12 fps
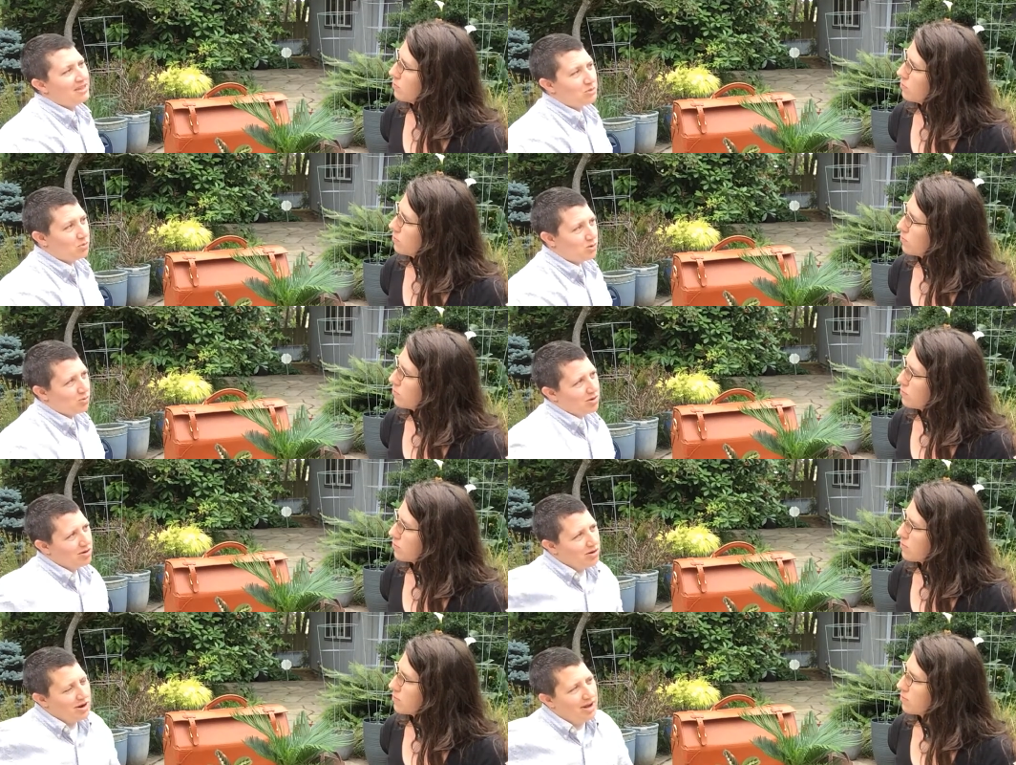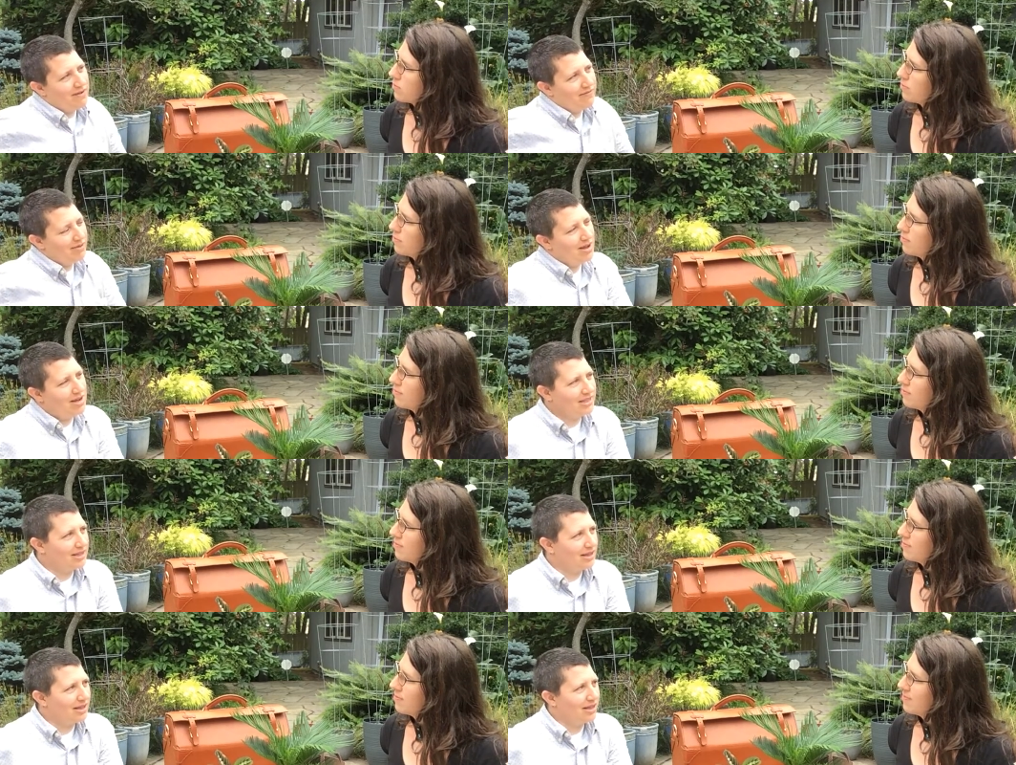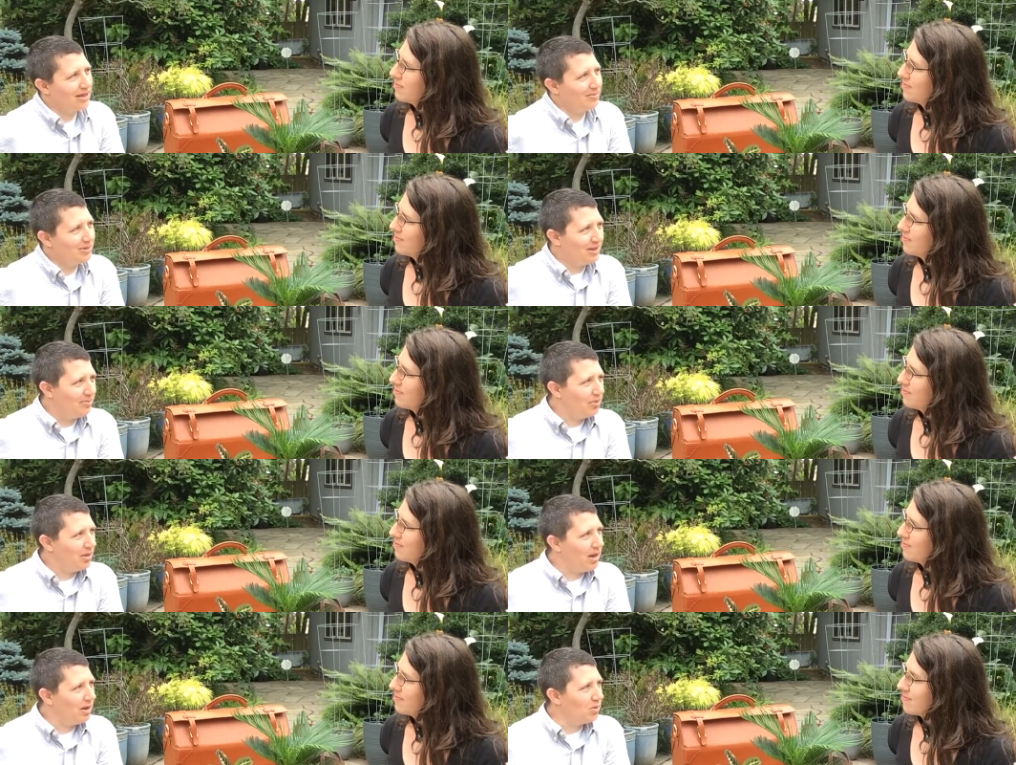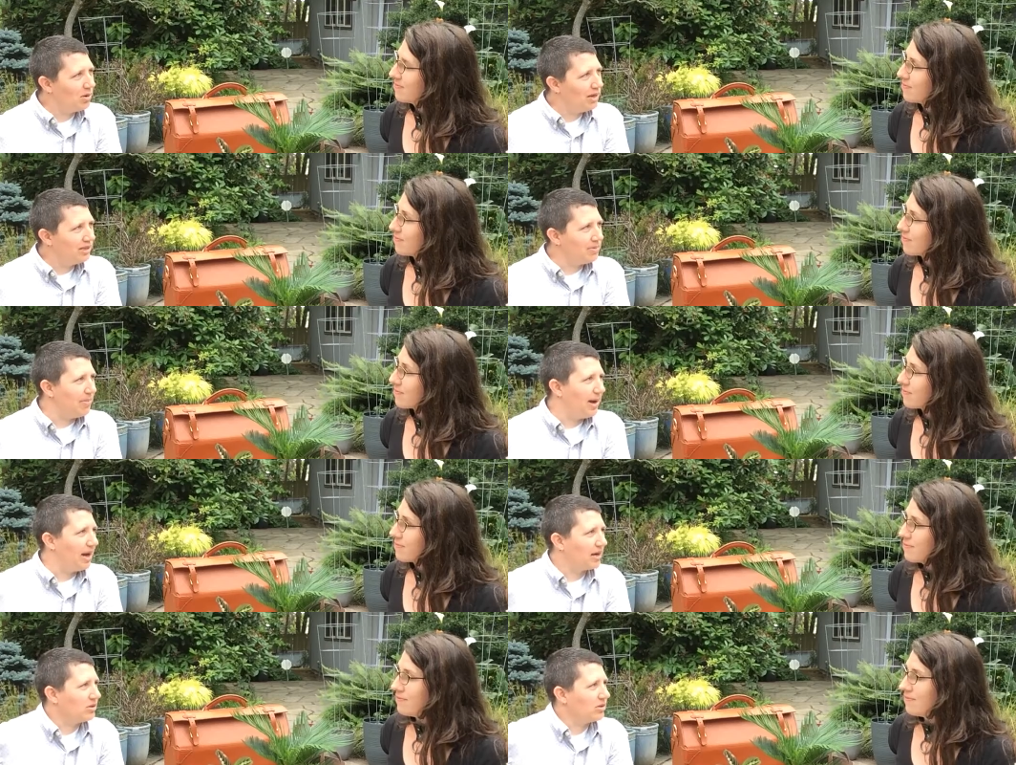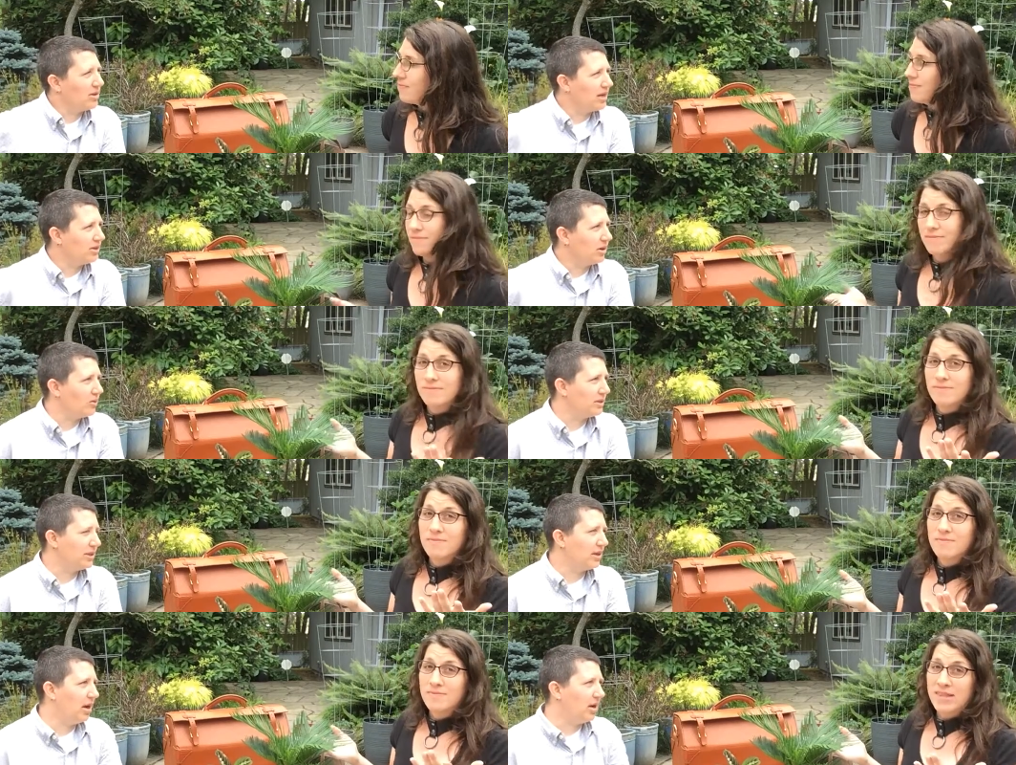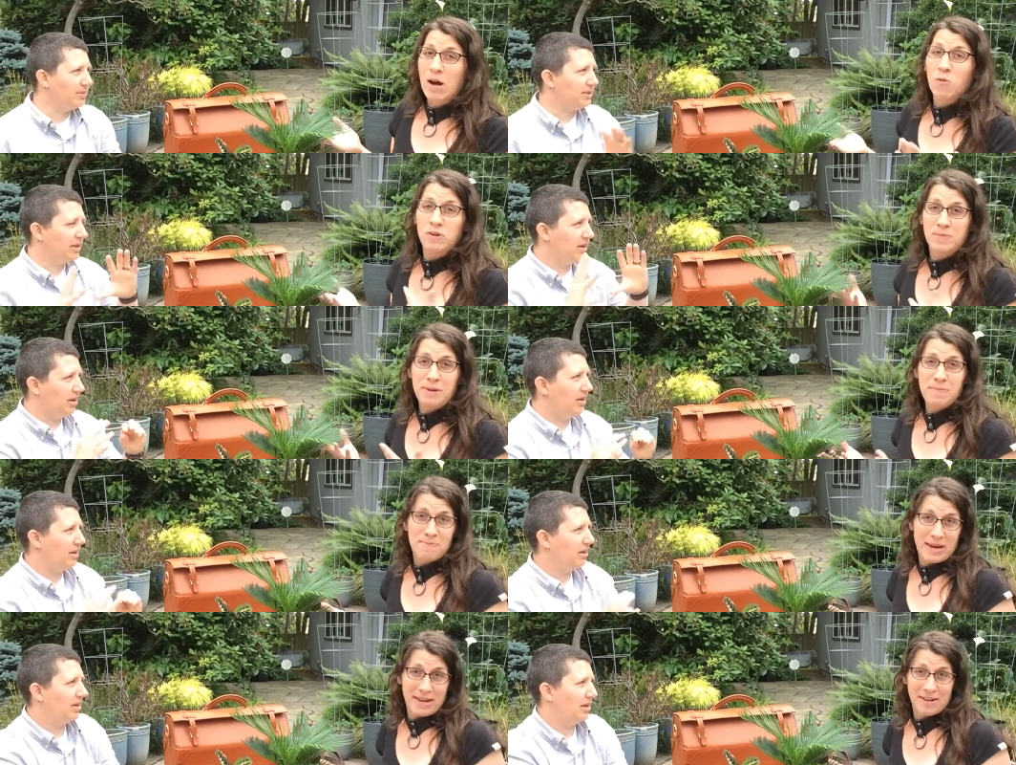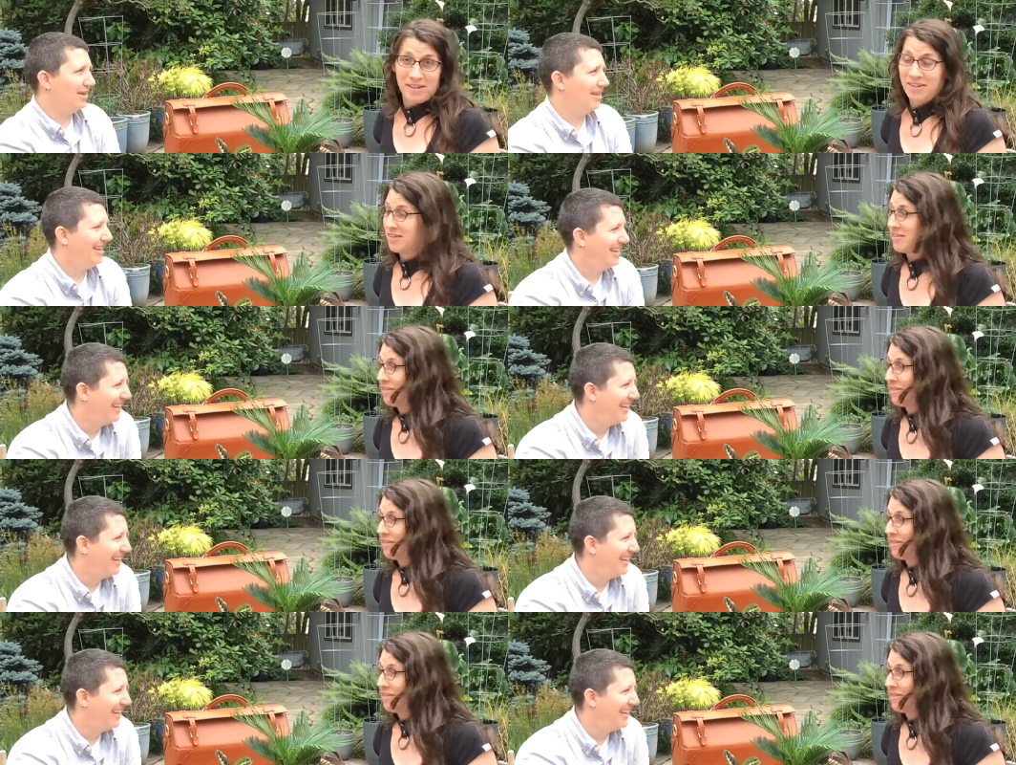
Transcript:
Speaker 1: as a woodworker, I have lots of clamps and plywood as a backer, so that's always an option. That would
Speaker 2: be better,